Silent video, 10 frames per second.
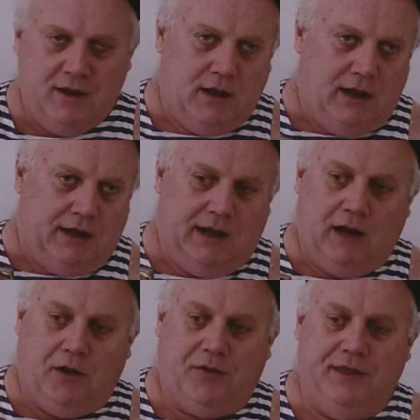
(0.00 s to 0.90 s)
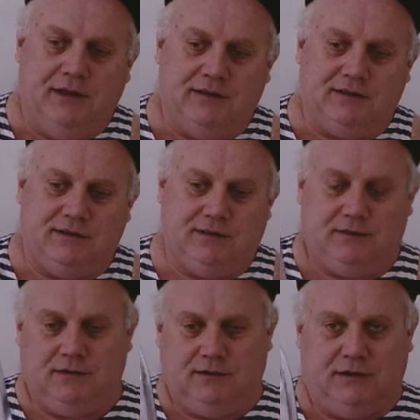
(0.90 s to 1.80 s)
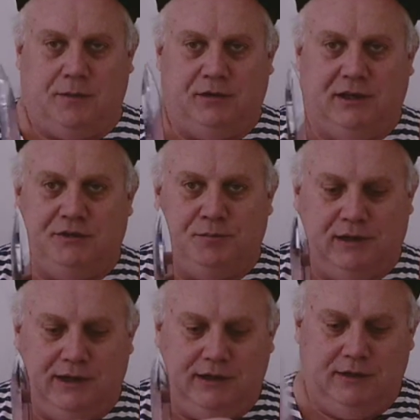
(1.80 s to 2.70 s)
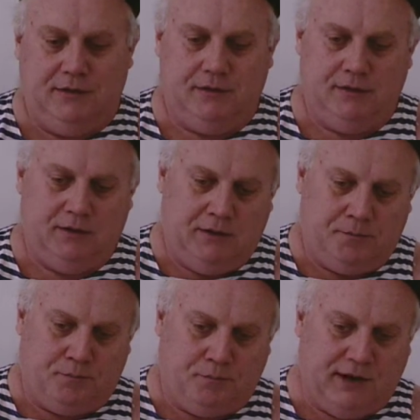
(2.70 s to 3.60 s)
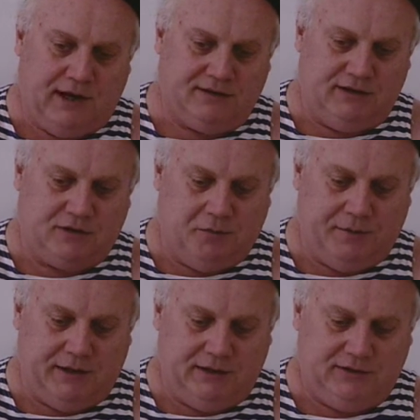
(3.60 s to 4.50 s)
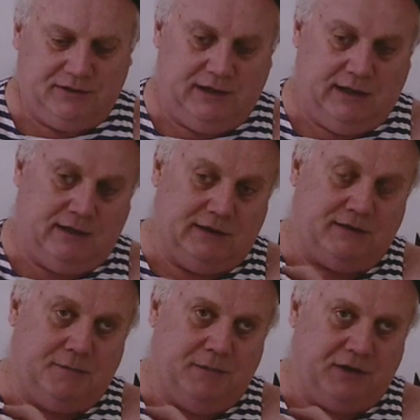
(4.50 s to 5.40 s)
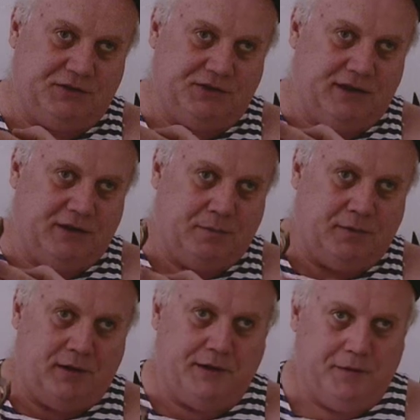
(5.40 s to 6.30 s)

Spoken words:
Now this double-edged blade, brass knuckle base, and a metal stud at the bottom.